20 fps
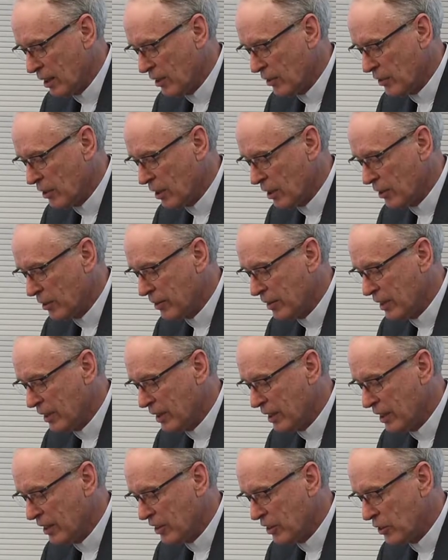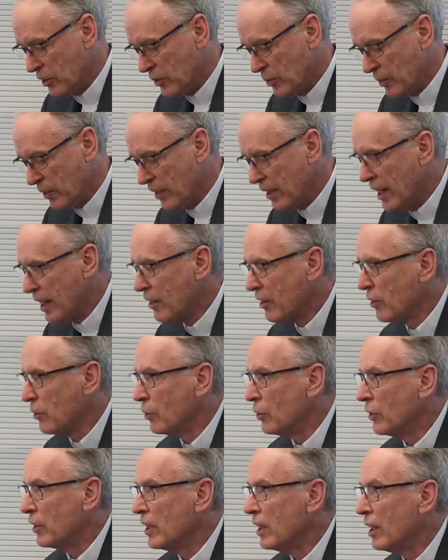So it's with that
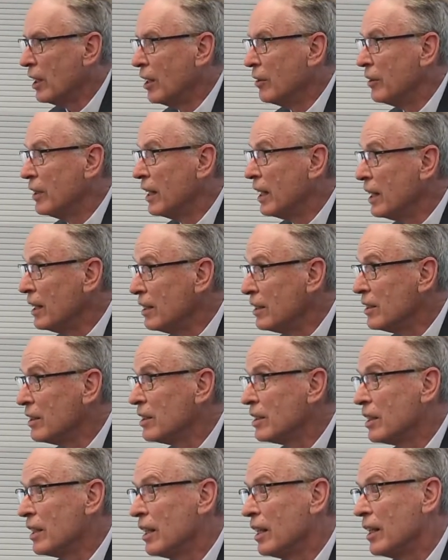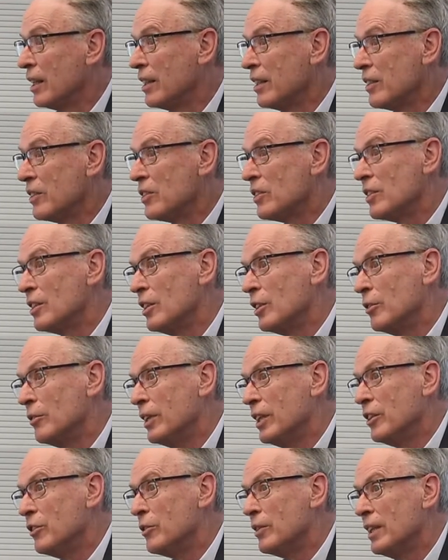thought that I would end this little
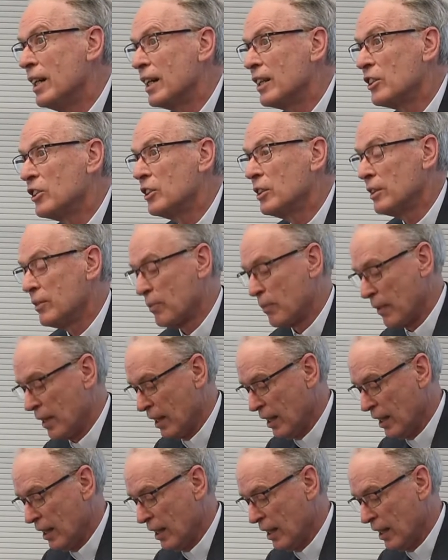introduction.